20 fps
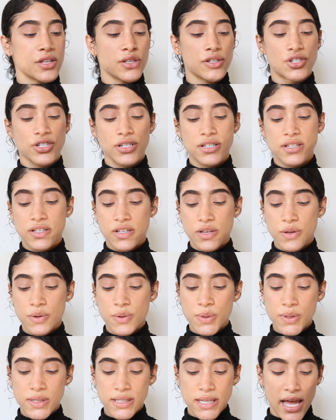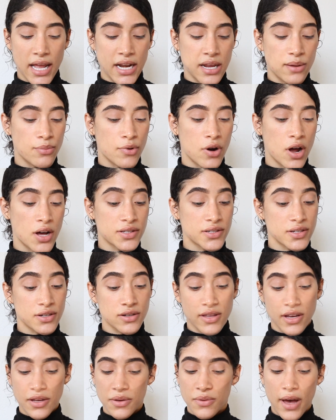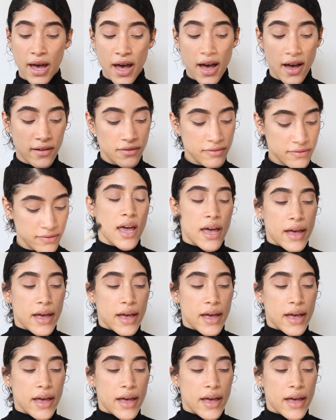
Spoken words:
Just use any bronzer that you have.